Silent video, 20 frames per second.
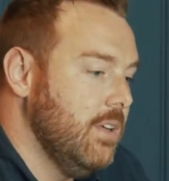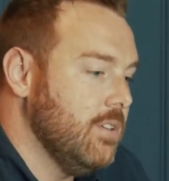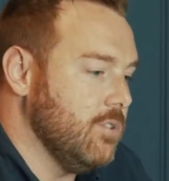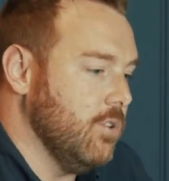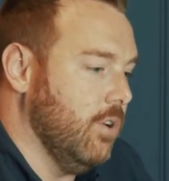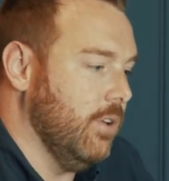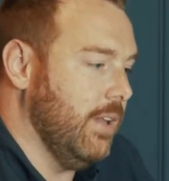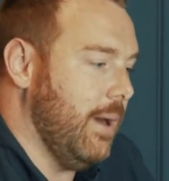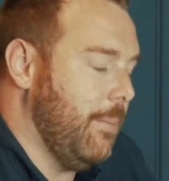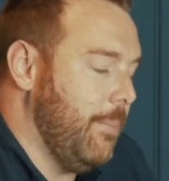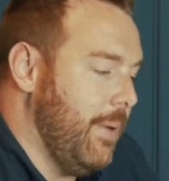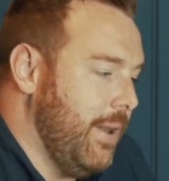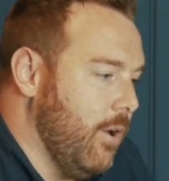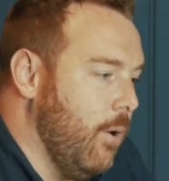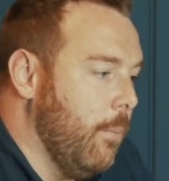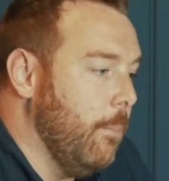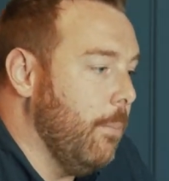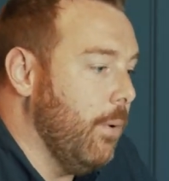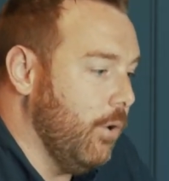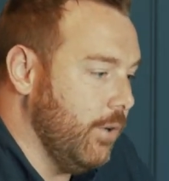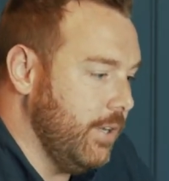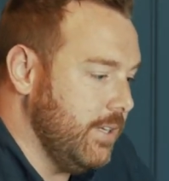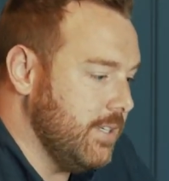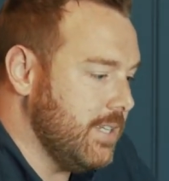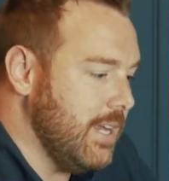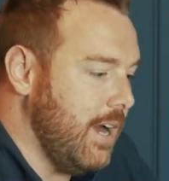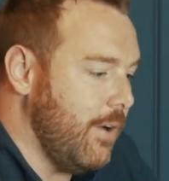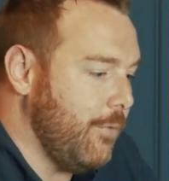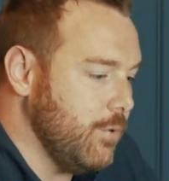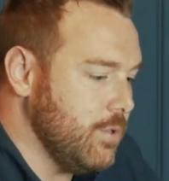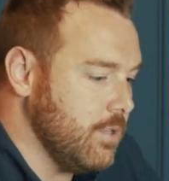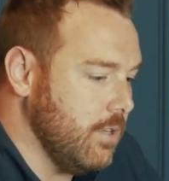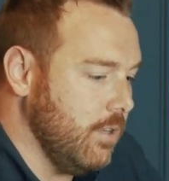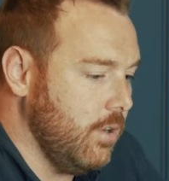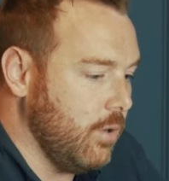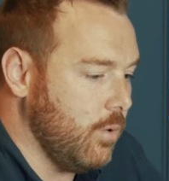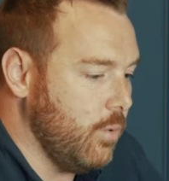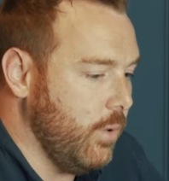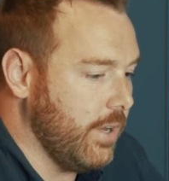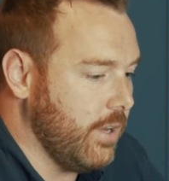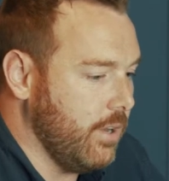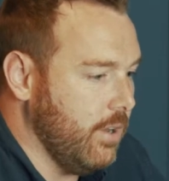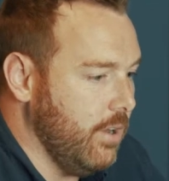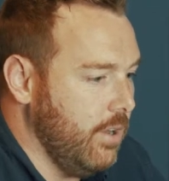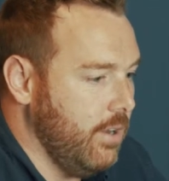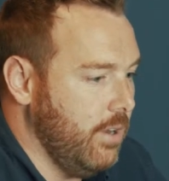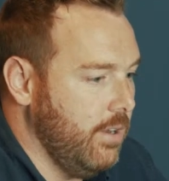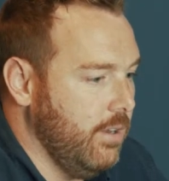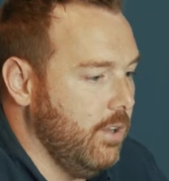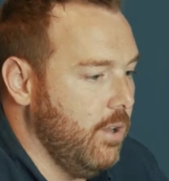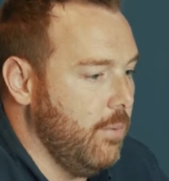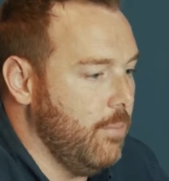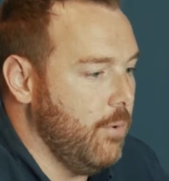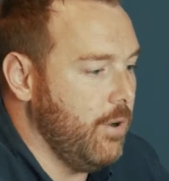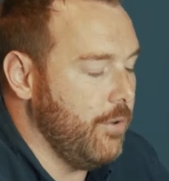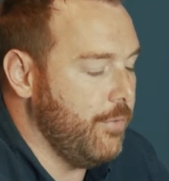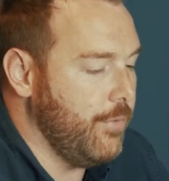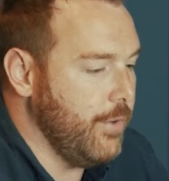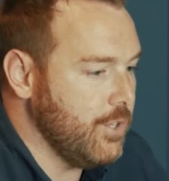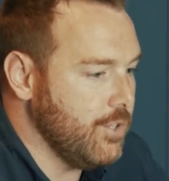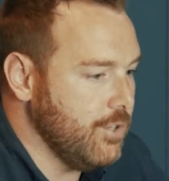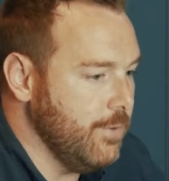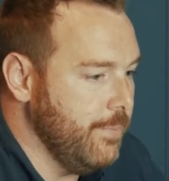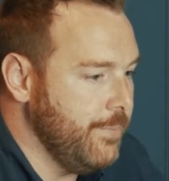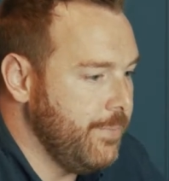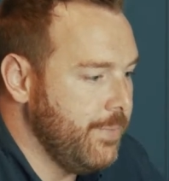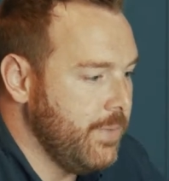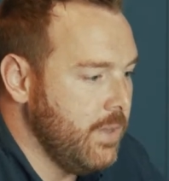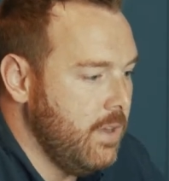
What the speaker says: So that meant onboarding staff was a lot quicker and a lot more efficient.